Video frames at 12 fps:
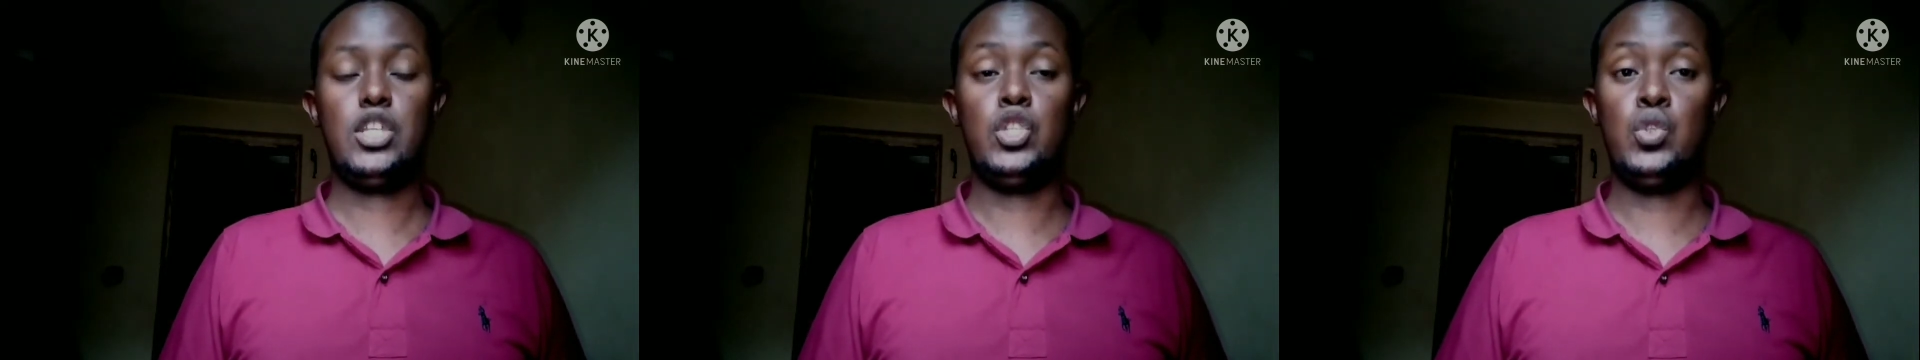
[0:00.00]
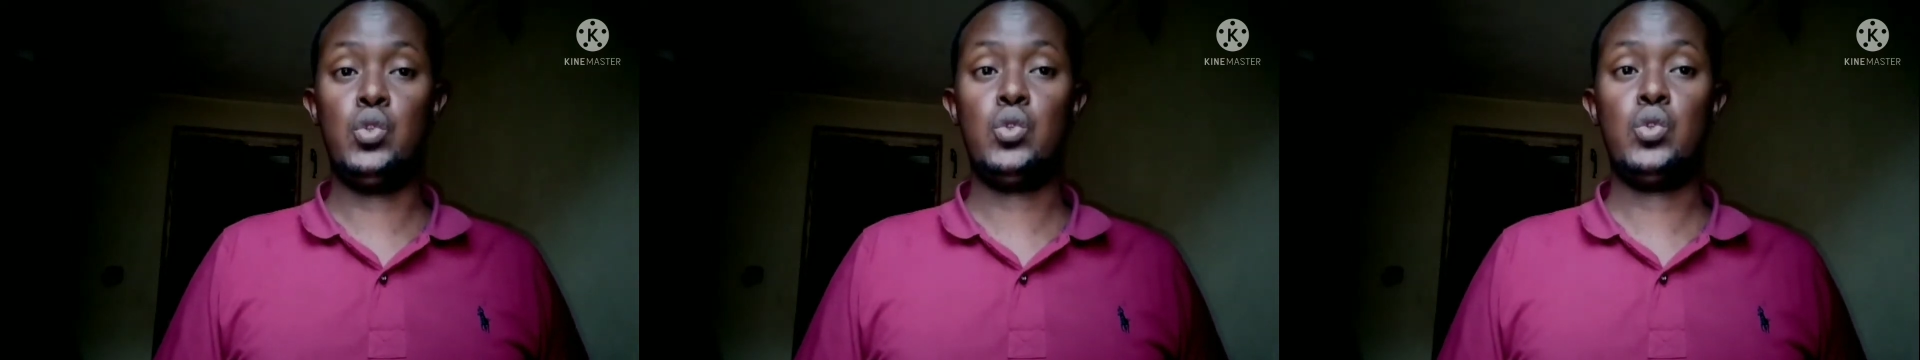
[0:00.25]

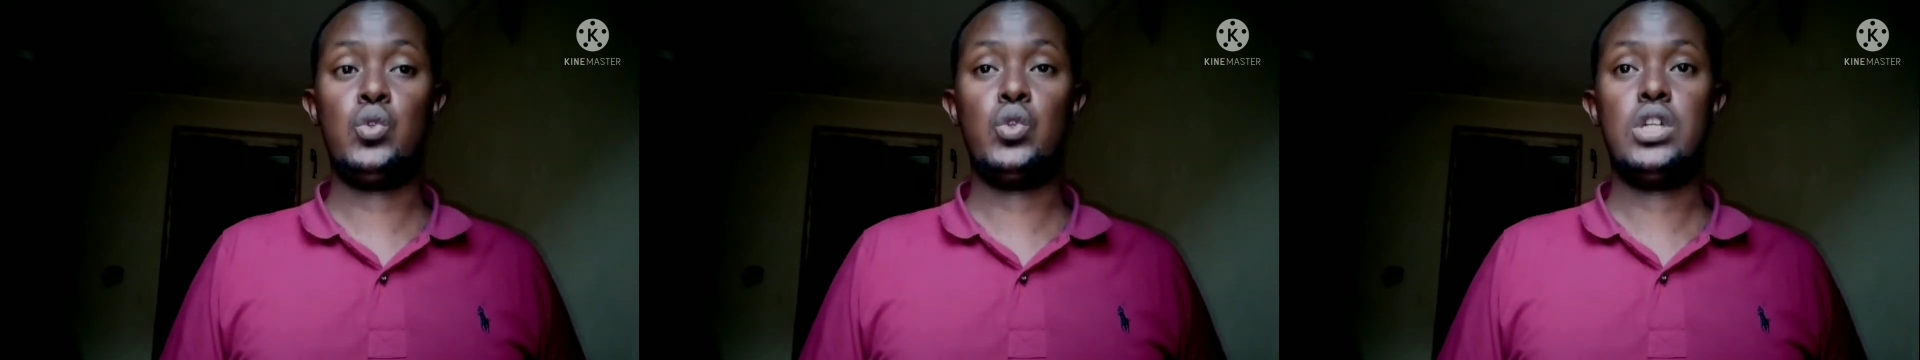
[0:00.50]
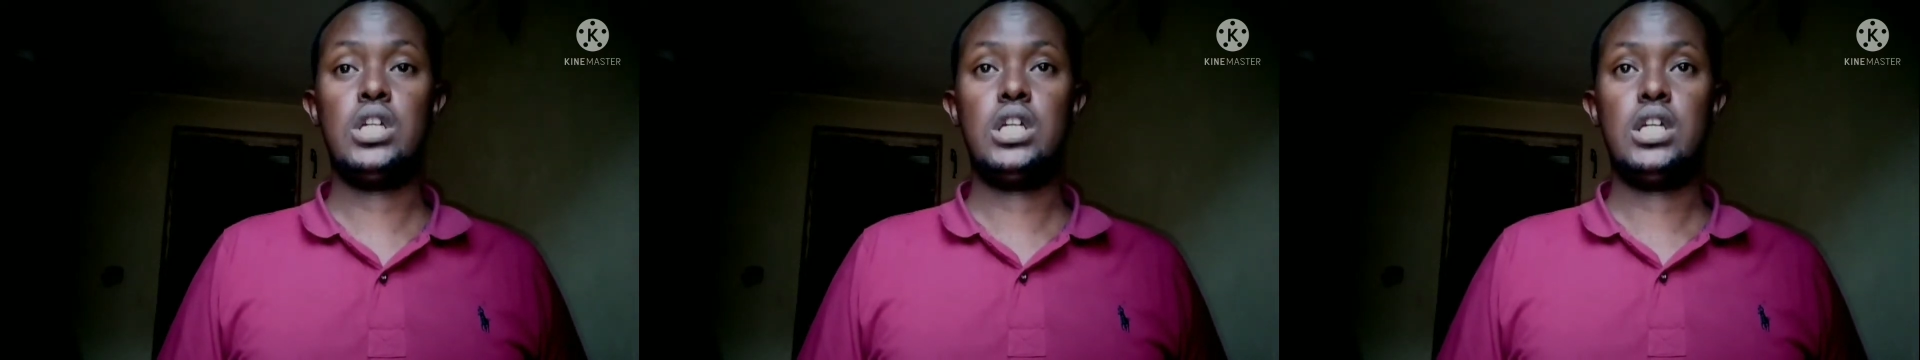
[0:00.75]
you
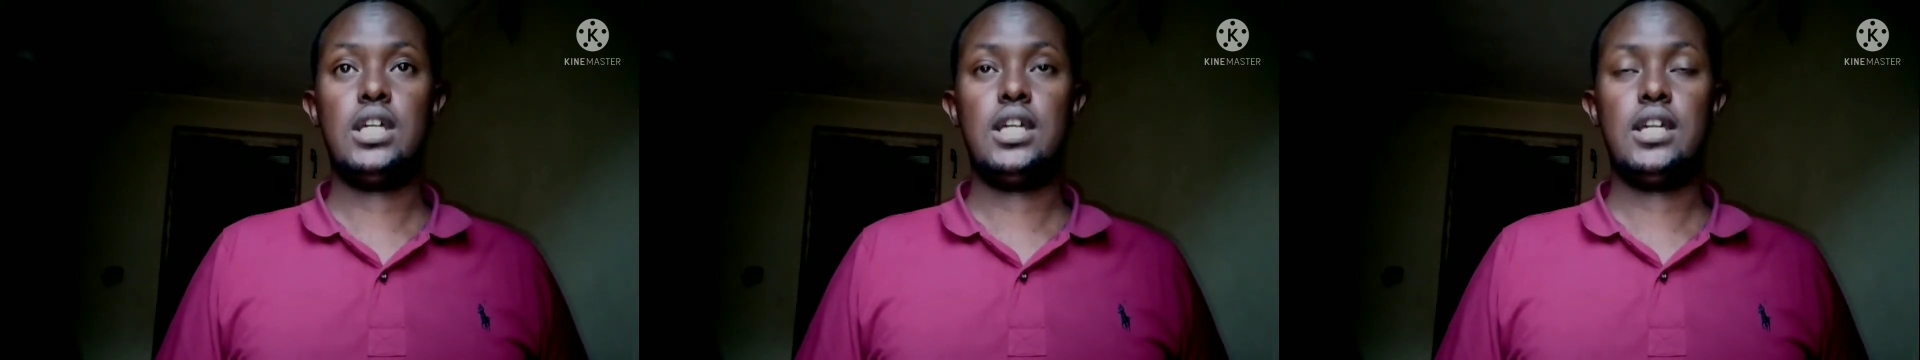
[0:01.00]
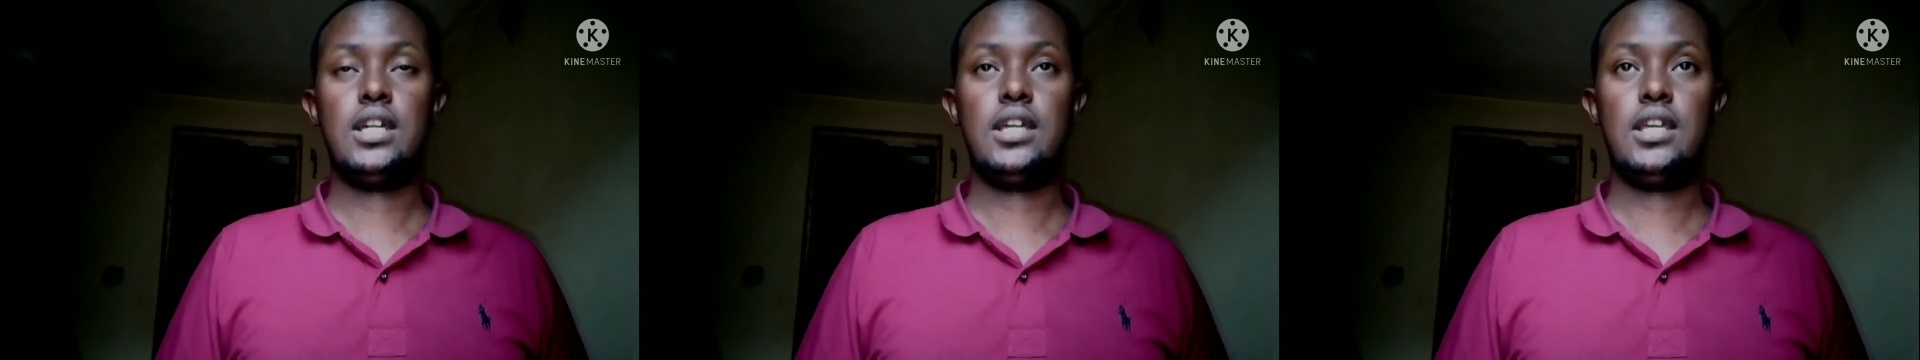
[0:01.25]

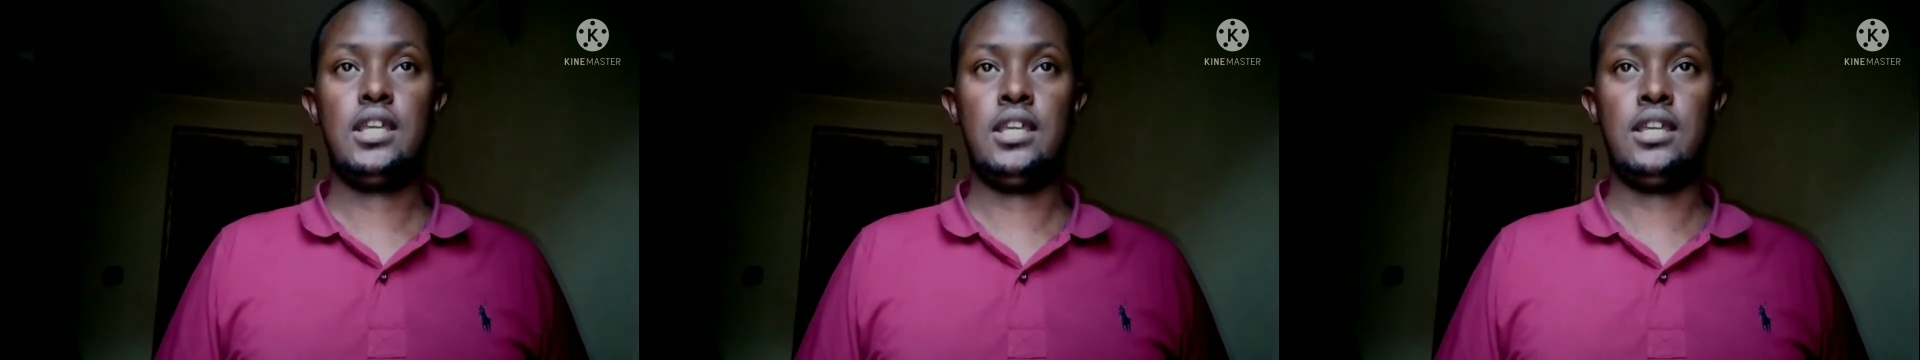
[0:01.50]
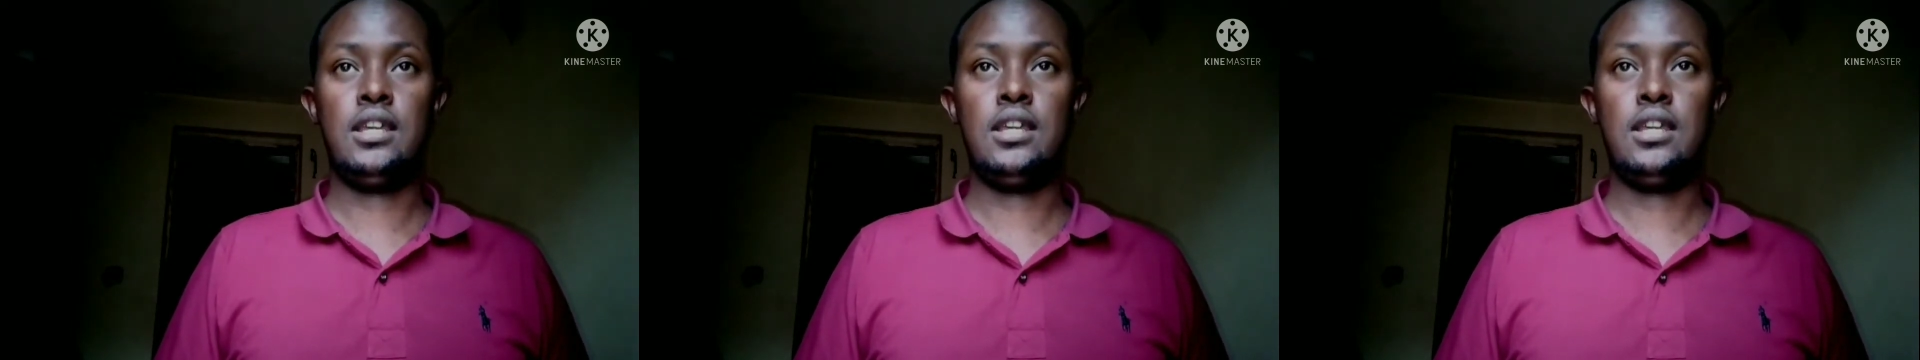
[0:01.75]

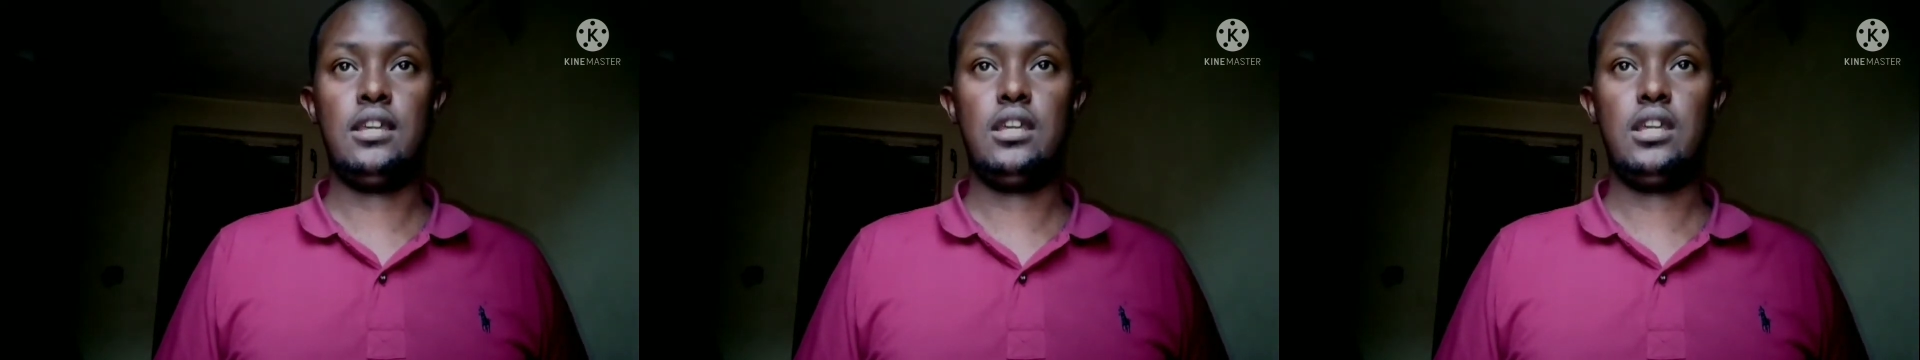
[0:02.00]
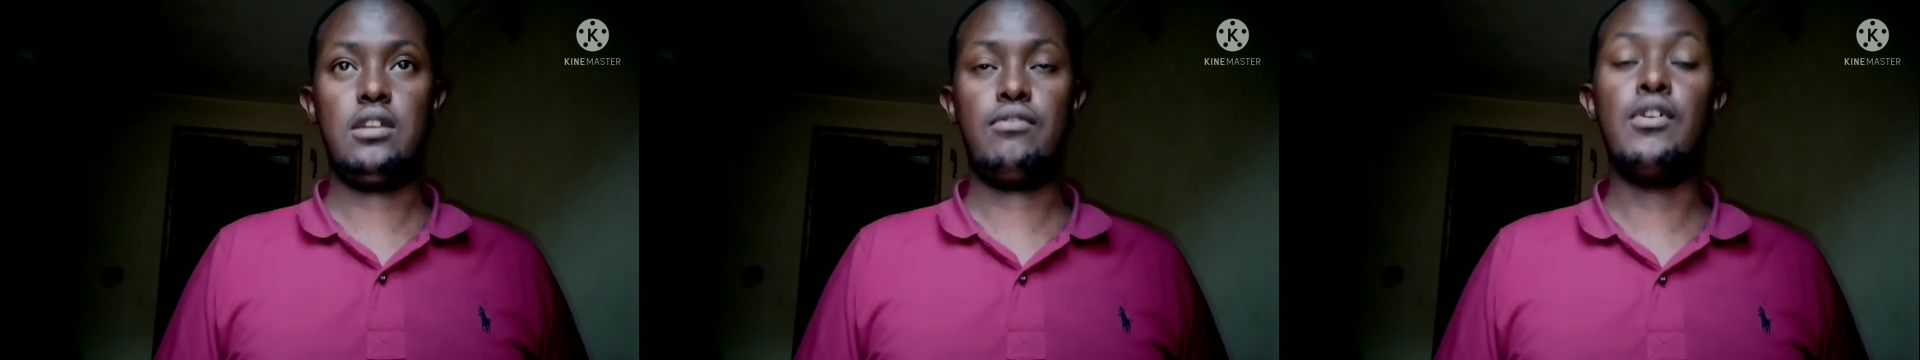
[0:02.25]
Eh,
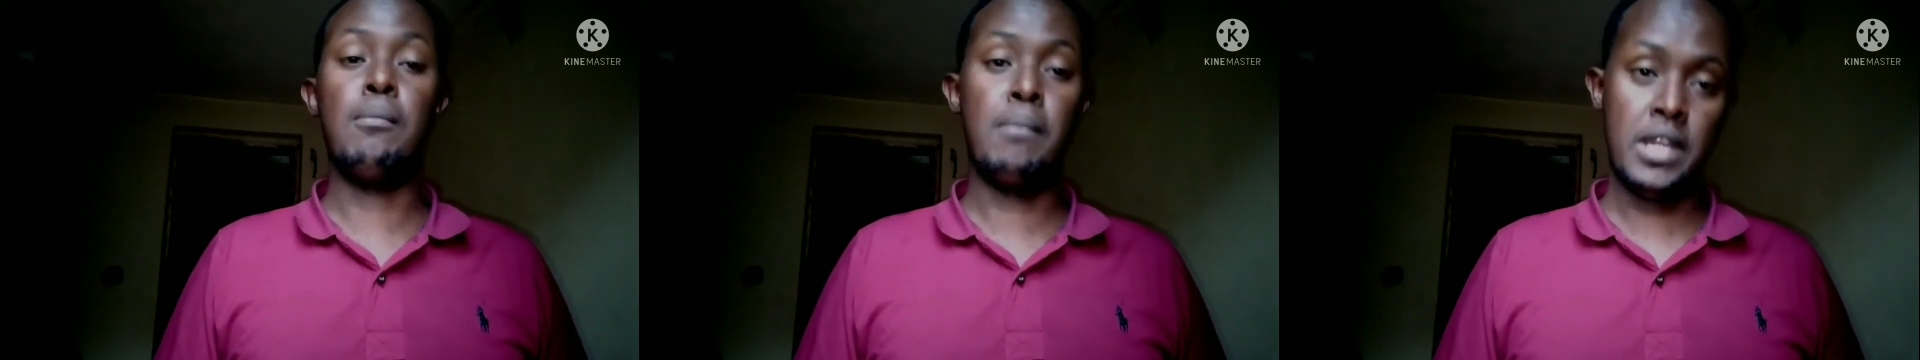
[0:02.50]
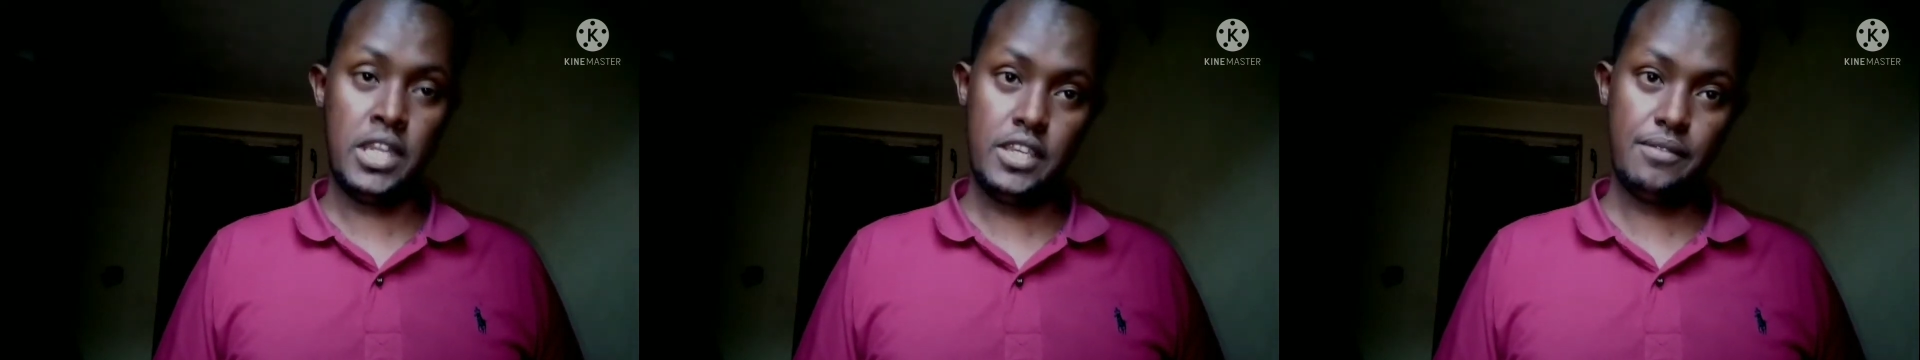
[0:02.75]
for
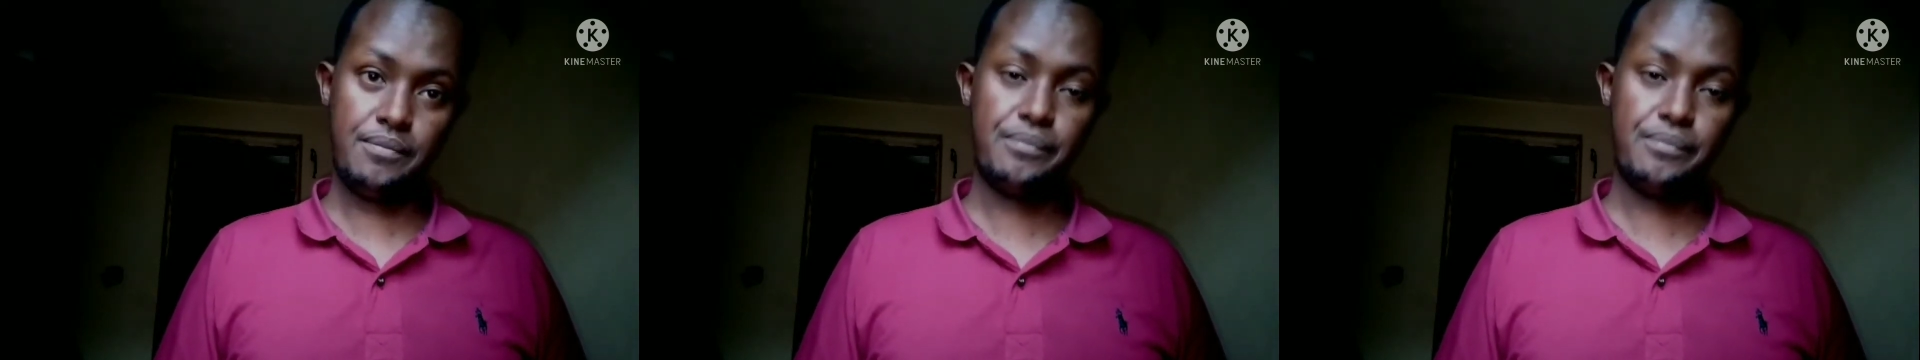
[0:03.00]
money